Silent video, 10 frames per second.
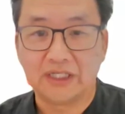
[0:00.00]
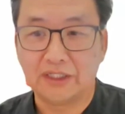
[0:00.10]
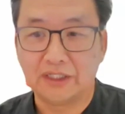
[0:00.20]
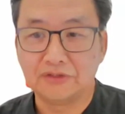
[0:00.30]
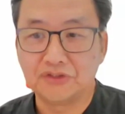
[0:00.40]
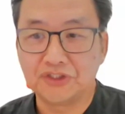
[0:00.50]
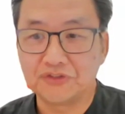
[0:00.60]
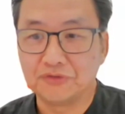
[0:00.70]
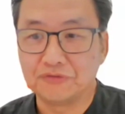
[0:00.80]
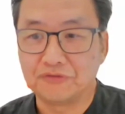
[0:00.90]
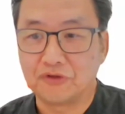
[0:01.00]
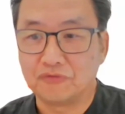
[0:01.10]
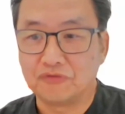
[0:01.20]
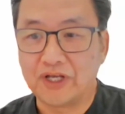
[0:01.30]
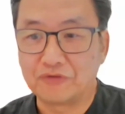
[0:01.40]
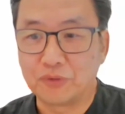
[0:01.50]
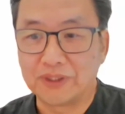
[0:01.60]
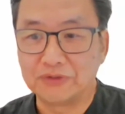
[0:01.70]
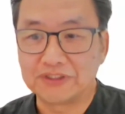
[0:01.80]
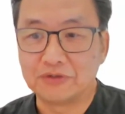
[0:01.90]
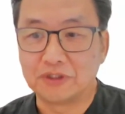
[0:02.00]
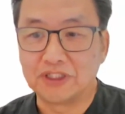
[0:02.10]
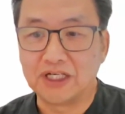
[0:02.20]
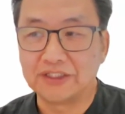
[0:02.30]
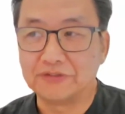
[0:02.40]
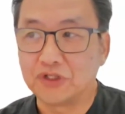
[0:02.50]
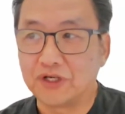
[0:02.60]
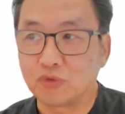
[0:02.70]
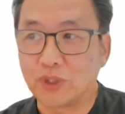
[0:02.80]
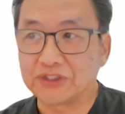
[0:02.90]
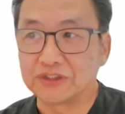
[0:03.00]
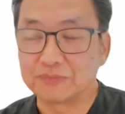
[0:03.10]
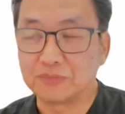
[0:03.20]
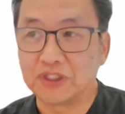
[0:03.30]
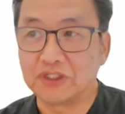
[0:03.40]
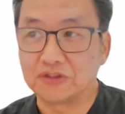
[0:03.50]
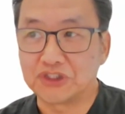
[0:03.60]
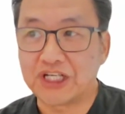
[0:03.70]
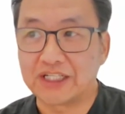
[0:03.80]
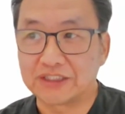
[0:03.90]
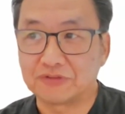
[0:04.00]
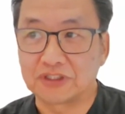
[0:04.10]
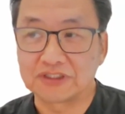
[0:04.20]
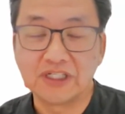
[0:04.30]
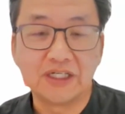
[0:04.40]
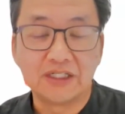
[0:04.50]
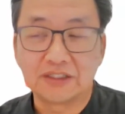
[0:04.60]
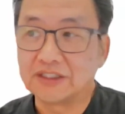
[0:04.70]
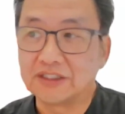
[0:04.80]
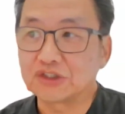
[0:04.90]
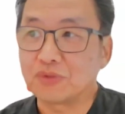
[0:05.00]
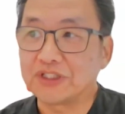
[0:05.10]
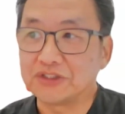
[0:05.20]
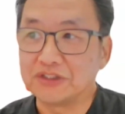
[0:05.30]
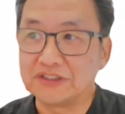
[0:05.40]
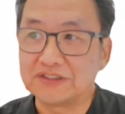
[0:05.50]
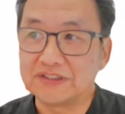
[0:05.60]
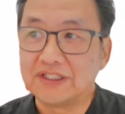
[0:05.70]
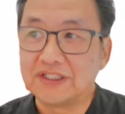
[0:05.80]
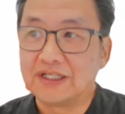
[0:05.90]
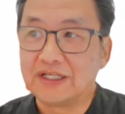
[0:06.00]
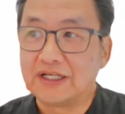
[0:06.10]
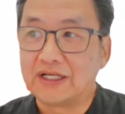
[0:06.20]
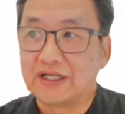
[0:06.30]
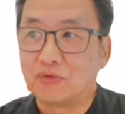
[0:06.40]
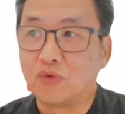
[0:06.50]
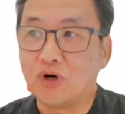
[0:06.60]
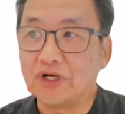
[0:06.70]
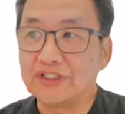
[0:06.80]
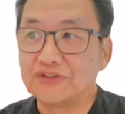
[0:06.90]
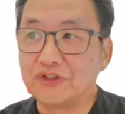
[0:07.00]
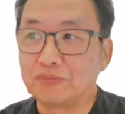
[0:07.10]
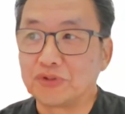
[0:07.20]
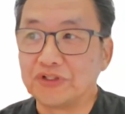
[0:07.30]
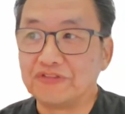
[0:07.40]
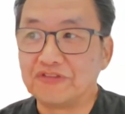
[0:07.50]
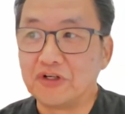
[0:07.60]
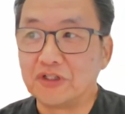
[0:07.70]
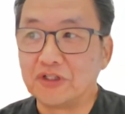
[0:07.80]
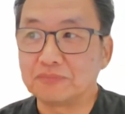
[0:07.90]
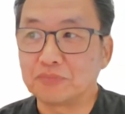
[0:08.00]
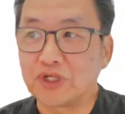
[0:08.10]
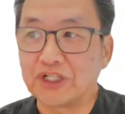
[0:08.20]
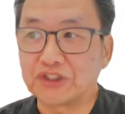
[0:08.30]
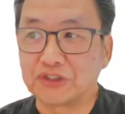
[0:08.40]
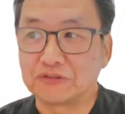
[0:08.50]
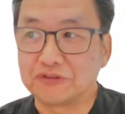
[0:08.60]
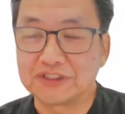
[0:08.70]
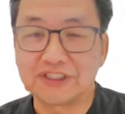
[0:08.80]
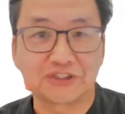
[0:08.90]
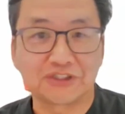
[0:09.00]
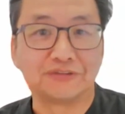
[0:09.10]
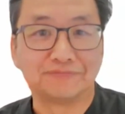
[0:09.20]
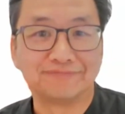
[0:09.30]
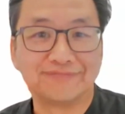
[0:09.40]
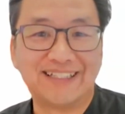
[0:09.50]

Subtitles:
And just for everyone who's still online, if you have questions, put it on chat for us. The next question is, what is your preferred pressure for suction?